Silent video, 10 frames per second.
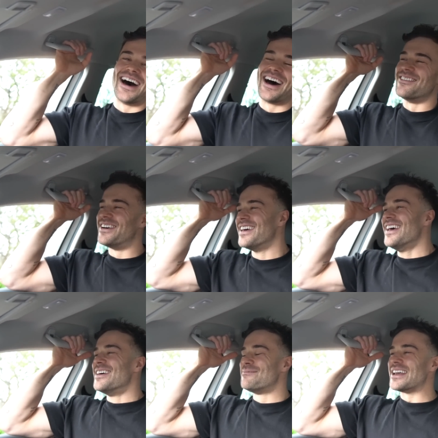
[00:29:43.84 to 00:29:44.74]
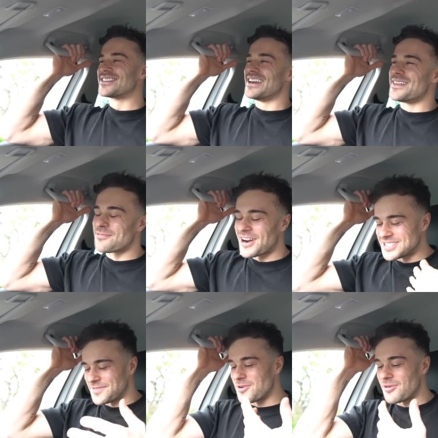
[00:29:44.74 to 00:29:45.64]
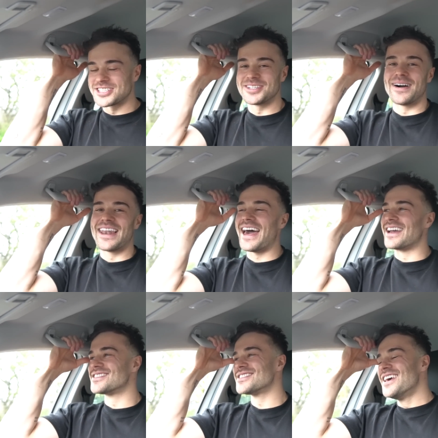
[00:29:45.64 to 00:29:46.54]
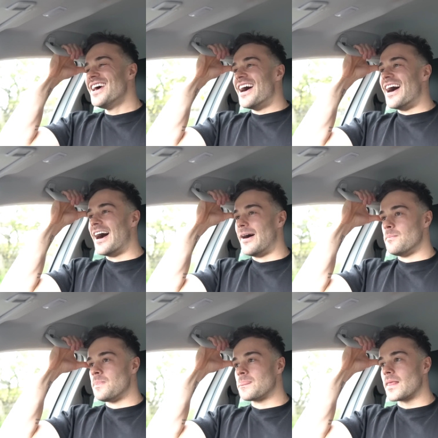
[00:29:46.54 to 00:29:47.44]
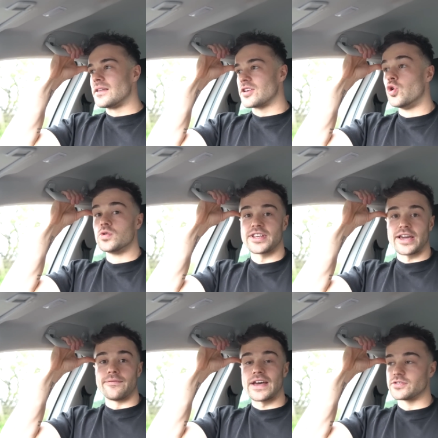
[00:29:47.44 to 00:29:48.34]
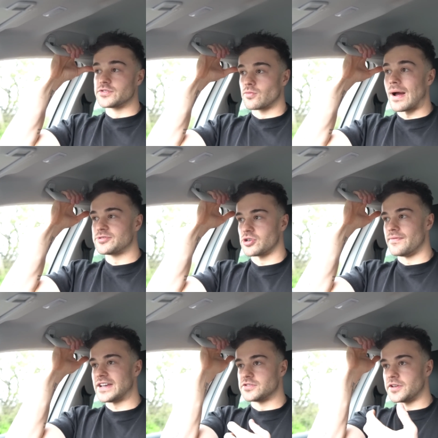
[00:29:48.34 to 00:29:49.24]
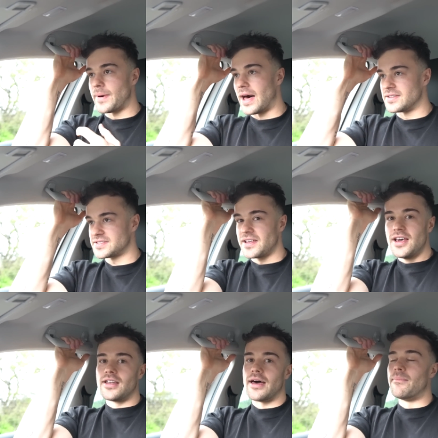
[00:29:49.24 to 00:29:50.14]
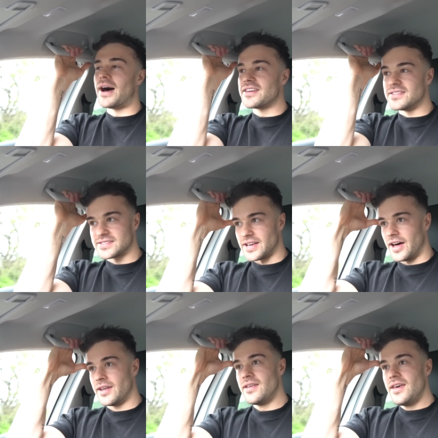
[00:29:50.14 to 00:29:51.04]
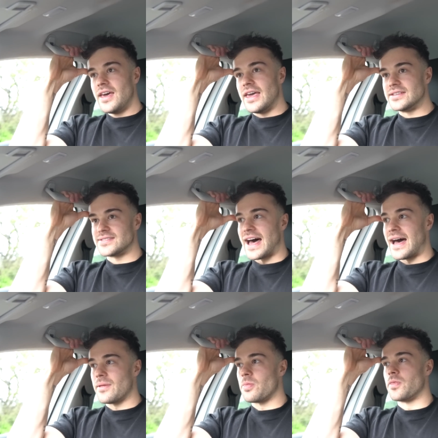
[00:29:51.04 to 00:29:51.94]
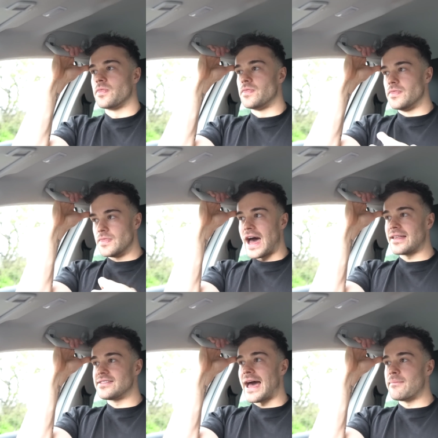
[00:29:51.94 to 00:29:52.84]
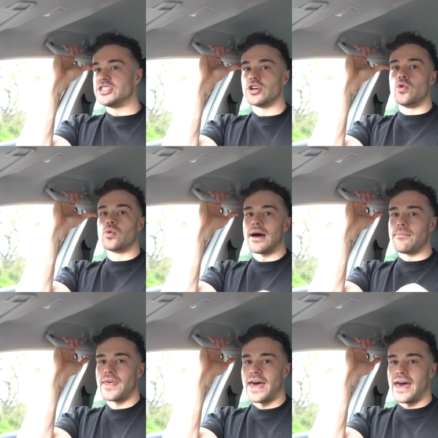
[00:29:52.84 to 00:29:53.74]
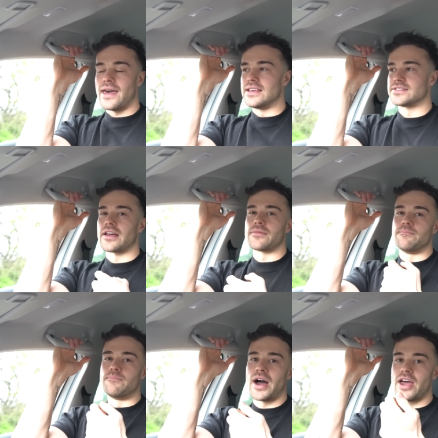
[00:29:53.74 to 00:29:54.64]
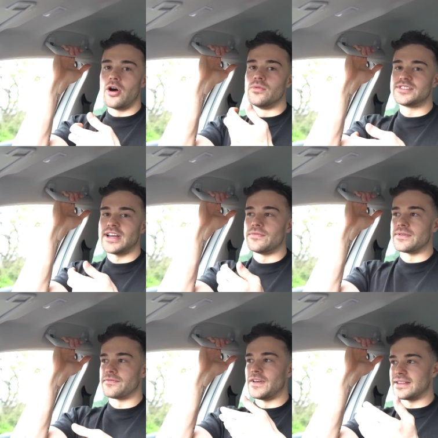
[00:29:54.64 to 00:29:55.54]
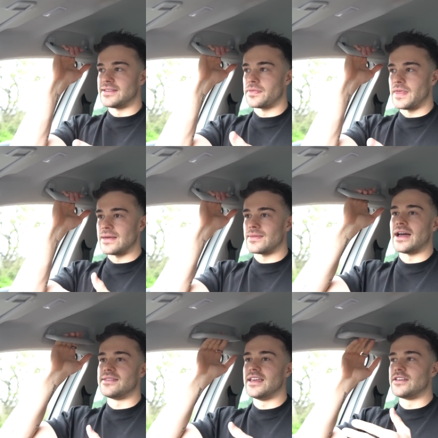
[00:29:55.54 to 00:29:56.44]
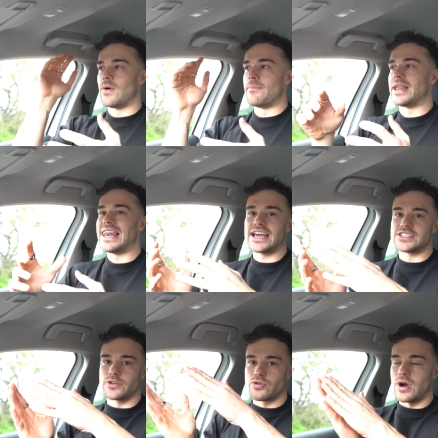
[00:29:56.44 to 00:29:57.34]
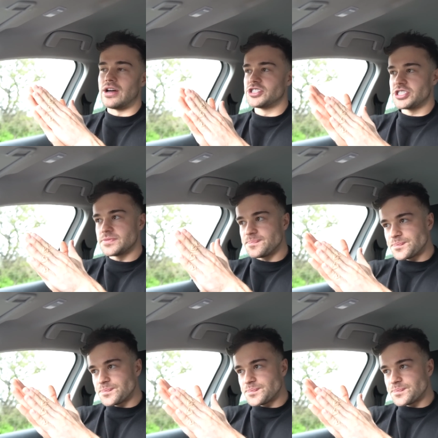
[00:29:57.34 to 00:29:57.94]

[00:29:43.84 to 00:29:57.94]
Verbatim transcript: Um, basically the pressure from crushing my legs um, caused like a vessel to rupture, a vessel to burst. Like my concern is that that damage all up there is like my own self-inflicted thing that I did when my legs were crushed